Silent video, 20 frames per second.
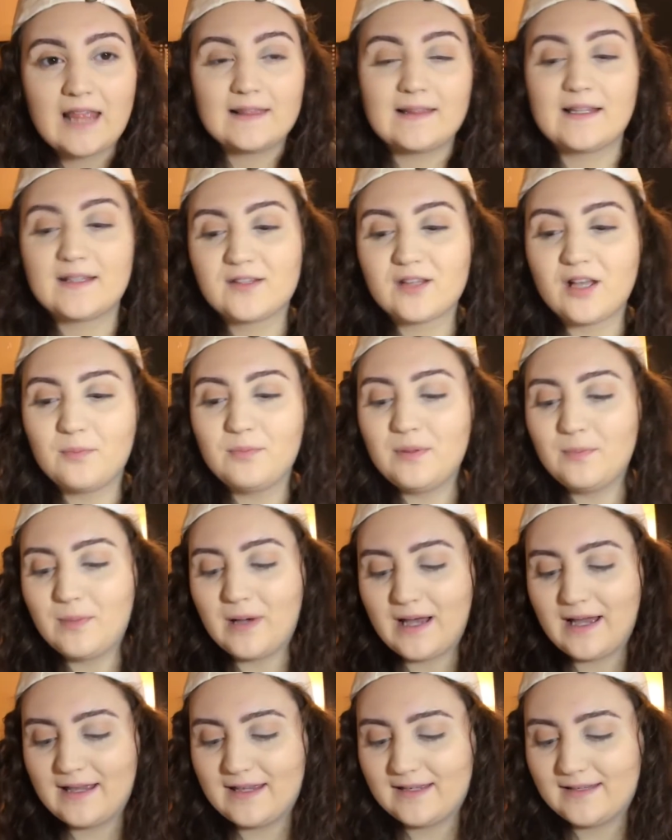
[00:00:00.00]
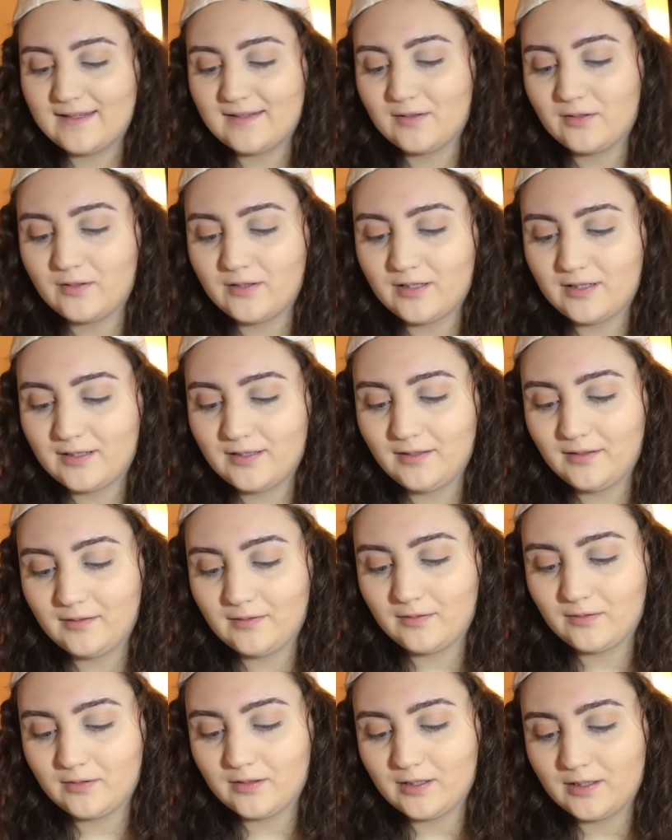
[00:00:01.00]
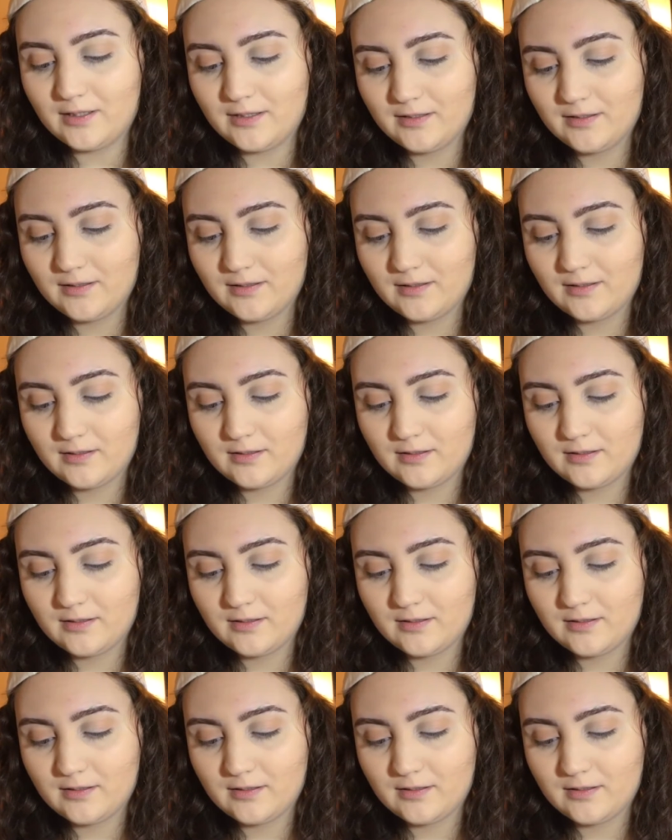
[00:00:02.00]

Let's not be biased. Hold on. Hold on.